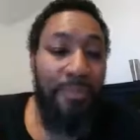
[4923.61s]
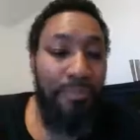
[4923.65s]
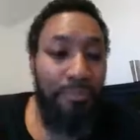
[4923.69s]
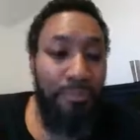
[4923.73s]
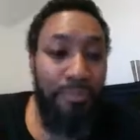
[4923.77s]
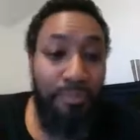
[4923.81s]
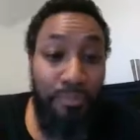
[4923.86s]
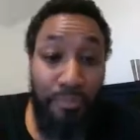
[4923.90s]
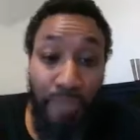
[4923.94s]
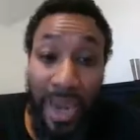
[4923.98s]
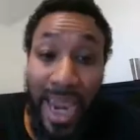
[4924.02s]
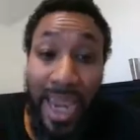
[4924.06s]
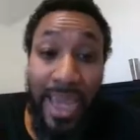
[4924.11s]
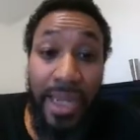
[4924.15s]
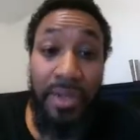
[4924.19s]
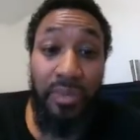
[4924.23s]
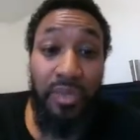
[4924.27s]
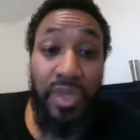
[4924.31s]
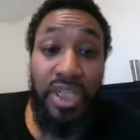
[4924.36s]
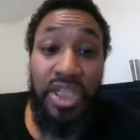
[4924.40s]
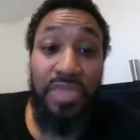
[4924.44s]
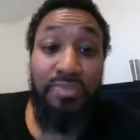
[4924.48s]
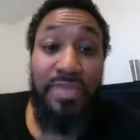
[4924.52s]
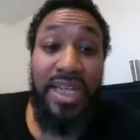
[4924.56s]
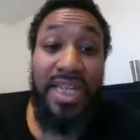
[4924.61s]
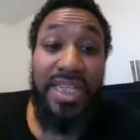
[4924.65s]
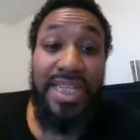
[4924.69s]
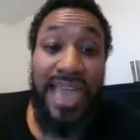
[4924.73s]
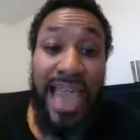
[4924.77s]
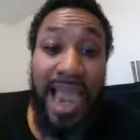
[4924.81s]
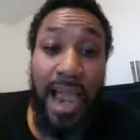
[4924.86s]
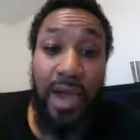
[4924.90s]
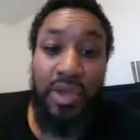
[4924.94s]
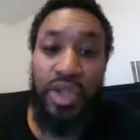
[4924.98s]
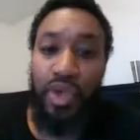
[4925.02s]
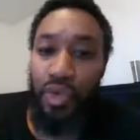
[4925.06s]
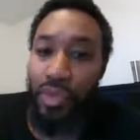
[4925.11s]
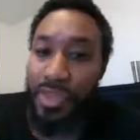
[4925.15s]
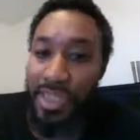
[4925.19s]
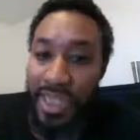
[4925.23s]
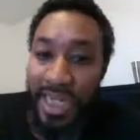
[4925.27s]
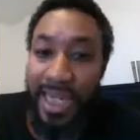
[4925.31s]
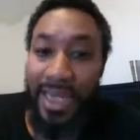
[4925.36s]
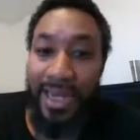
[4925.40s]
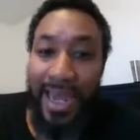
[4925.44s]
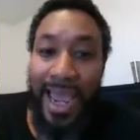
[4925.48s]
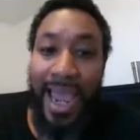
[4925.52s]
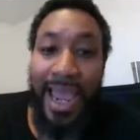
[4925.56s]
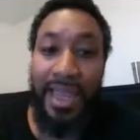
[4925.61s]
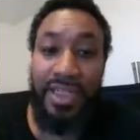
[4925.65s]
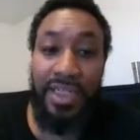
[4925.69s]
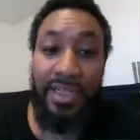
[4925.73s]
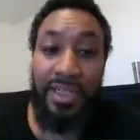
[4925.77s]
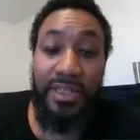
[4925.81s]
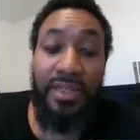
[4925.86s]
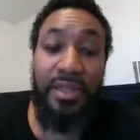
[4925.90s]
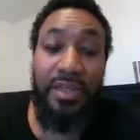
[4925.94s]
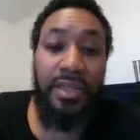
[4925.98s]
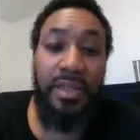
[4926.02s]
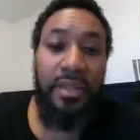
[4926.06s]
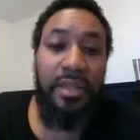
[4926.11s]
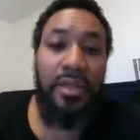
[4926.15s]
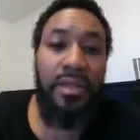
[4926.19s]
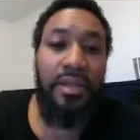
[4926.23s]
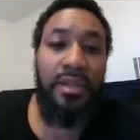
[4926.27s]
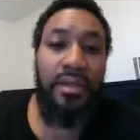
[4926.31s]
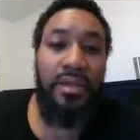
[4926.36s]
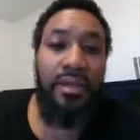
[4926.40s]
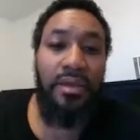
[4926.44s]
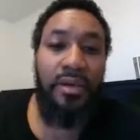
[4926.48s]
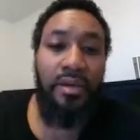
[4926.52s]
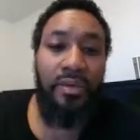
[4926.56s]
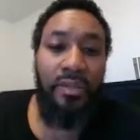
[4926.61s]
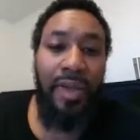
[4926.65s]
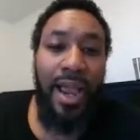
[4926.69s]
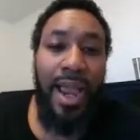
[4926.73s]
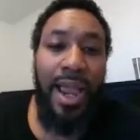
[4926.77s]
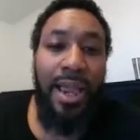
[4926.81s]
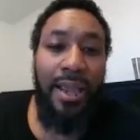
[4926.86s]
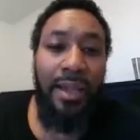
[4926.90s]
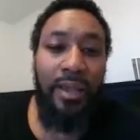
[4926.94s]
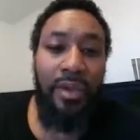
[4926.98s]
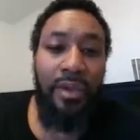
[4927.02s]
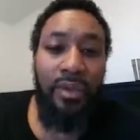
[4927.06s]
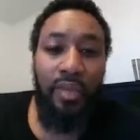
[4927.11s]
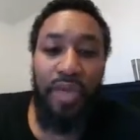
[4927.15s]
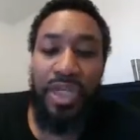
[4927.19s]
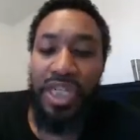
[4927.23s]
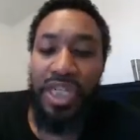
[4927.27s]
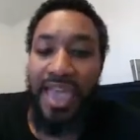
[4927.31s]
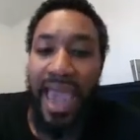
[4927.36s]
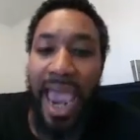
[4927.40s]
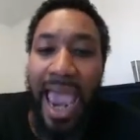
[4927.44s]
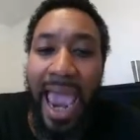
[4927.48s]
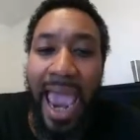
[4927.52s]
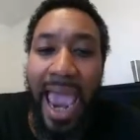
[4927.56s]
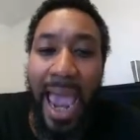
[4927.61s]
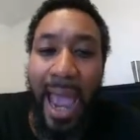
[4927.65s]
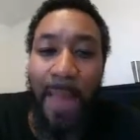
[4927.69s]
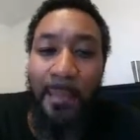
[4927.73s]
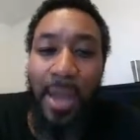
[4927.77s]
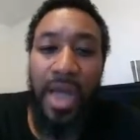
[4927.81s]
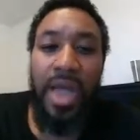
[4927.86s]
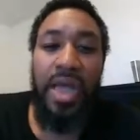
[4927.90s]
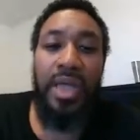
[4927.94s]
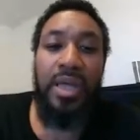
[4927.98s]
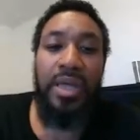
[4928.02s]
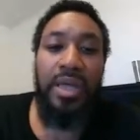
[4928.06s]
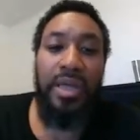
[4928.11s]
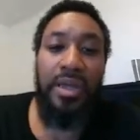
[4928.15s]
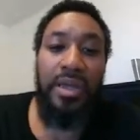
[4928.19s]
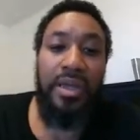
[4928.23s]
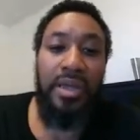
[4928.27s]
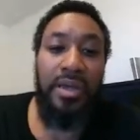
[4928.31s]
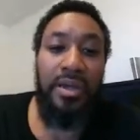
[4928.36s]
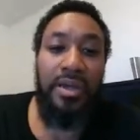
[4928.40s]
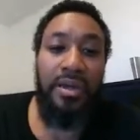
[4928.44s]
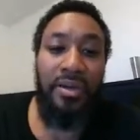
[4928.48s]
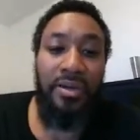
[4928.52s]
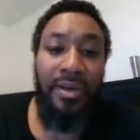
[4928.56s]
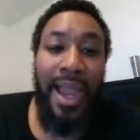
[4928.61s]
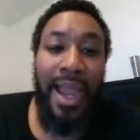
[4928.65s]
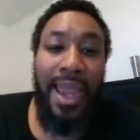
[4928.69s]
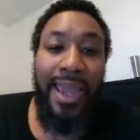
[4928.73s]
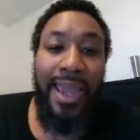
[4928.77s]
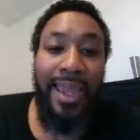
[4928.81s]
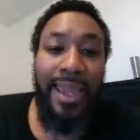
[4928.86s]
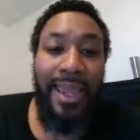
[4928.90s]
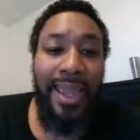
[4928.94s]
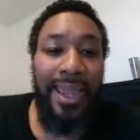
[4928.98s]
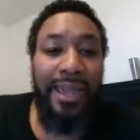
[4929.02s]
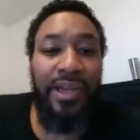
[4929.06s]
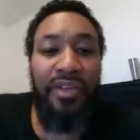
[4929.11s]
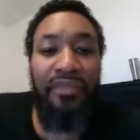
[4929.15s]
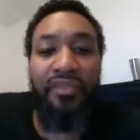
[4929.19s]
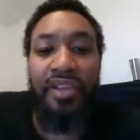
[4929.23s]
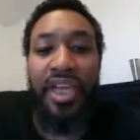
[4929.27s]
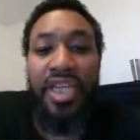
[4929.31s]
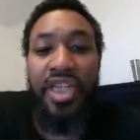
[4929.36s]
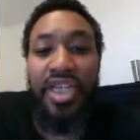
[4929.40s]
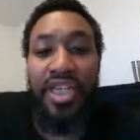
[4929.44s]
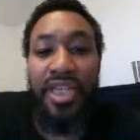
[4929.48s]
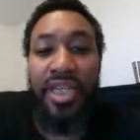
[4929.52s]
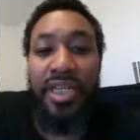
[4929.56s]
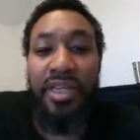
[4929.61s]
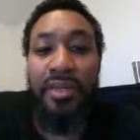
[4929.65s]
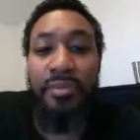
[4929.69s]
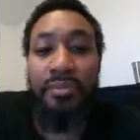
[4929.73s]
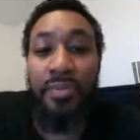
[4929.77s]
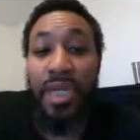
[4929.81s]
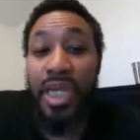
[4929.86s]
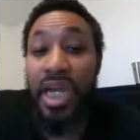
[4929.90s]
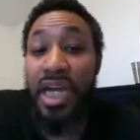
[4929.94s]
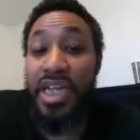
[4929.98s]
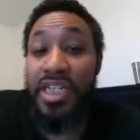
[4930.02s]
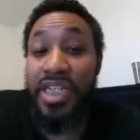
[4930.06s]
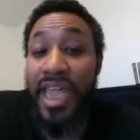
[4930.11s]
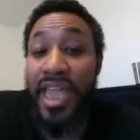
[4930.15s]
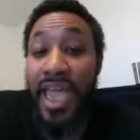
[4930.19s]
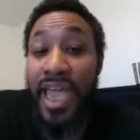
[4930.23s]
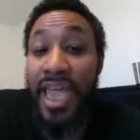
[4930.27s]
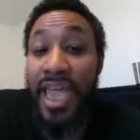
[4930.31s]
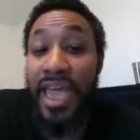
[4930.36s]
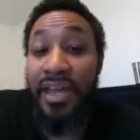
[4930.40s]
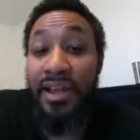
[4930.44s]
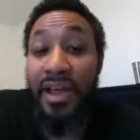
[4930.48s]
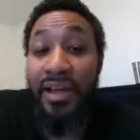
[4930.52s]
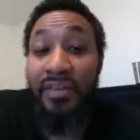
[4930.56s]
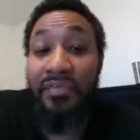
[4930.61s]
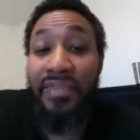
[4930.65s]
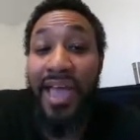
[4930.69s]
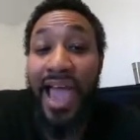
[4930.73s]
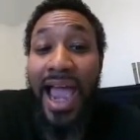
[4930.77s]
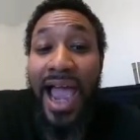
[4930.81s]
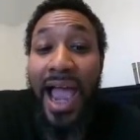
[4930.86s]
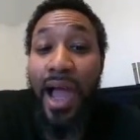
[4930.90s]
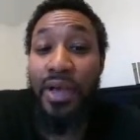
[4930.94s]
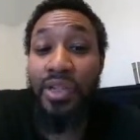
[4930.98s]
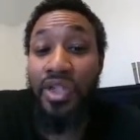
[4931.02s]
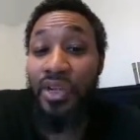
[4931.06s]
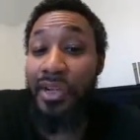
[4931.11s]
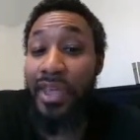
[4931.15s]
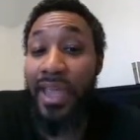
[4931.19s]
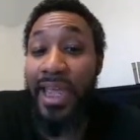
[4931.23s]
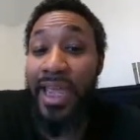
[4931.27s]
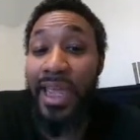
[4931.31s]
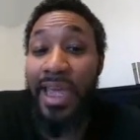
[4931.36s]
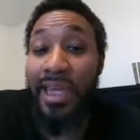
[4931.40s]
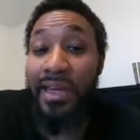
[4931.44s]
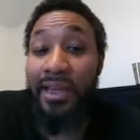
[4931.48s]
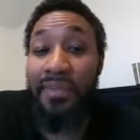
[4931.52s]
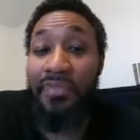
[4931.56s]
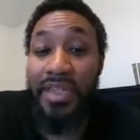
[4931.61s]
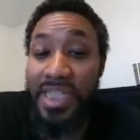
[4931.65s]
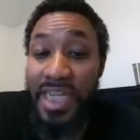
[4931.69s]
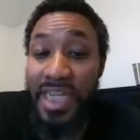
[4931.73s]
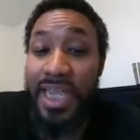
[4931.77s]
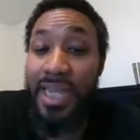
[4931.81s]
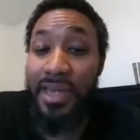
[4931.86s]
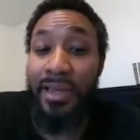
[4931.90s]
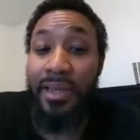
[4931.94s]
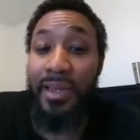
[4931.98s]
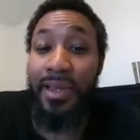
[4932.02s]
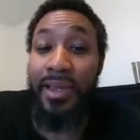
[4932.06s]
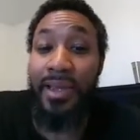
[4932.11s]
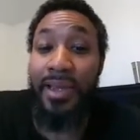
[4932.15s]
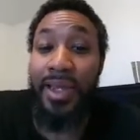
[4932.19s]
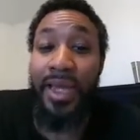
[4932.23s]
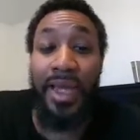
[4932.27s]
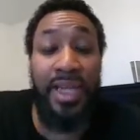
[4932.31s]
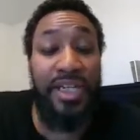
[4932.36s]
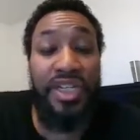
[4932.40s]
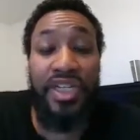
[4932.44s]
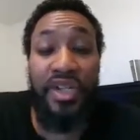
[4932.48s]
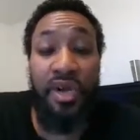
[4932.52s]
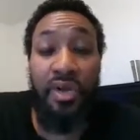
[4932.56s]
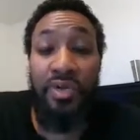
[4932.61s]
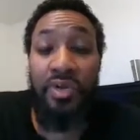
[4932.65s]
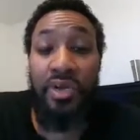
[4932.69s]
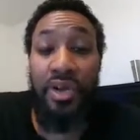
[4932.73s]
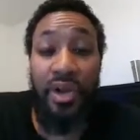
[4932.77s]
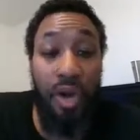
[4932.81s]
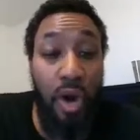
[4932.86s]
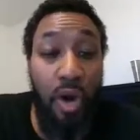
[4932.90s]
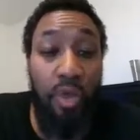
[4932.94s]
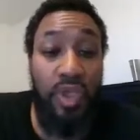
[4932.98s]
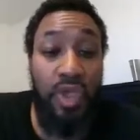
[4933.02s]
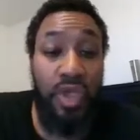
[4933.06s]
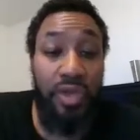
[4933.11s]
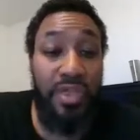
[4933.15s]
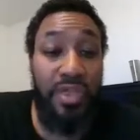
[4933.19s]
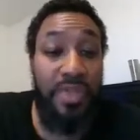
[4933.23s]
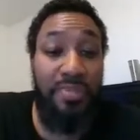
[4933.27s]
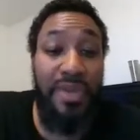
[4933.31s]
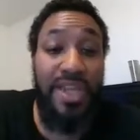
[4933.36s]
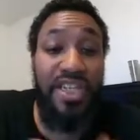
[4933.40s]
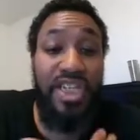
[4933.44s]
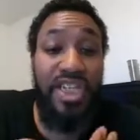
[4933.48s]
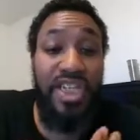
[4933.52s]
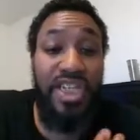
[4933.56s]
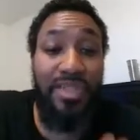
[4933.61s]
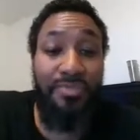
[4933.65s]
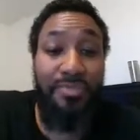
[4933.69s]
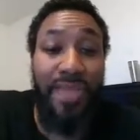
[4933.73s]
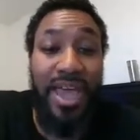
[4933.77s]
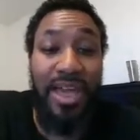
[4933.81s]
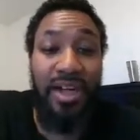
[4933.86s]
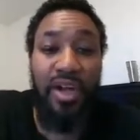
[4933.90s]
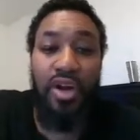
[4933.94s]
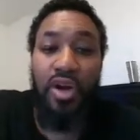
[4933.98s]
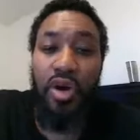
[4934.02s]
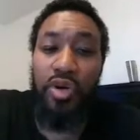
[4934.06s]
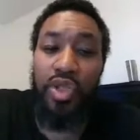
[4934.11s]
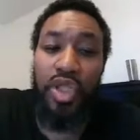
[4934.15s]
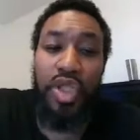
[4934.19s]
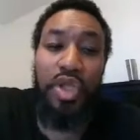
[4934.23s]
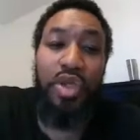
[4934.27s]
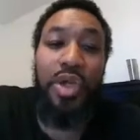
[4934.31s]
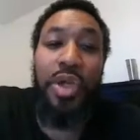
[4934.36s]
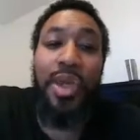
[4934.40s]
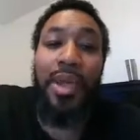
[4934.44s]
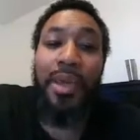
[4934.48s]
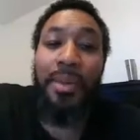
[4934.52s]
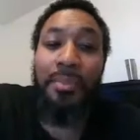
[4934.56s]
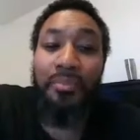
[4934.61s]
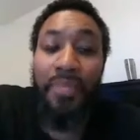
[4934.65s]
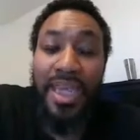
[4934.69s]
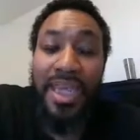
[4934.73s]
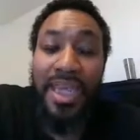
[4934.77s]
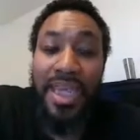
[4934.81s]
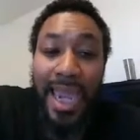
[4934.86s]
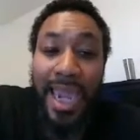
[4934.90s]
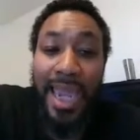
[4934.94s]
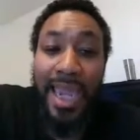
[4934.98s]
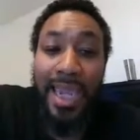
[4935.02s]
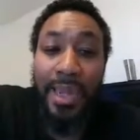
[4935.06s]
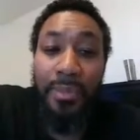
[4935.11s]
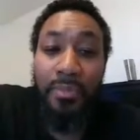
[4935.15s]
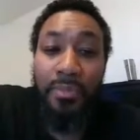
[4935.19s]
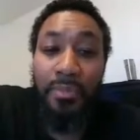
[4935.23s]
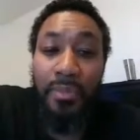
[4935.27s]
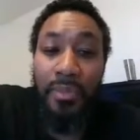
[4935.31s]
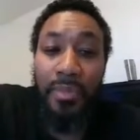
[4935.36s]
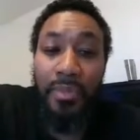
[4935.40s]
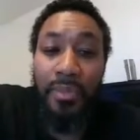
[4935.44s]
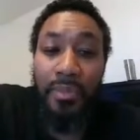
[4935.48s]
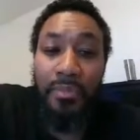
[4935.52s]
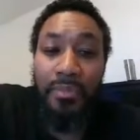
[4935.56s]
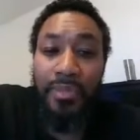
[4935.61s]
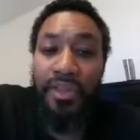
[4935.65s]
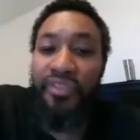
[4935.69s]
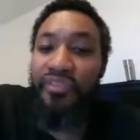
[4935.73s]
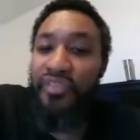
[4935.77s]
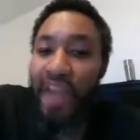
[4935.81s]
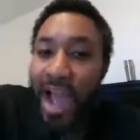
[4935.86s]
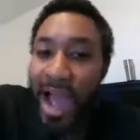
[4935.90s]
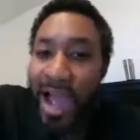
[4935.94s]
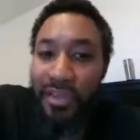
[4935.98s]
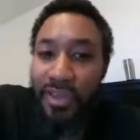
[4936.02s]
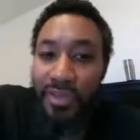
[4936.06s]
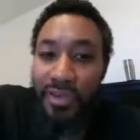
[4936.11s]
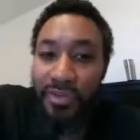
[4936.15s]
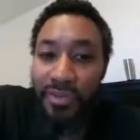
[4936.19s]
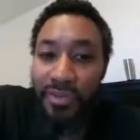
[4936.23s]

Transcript: Bait, which means house or tent, actually, right? Which is ab, right? And eventually, because the head of the house or the head of the tent in certain culture, especially Semitic culture, became the father.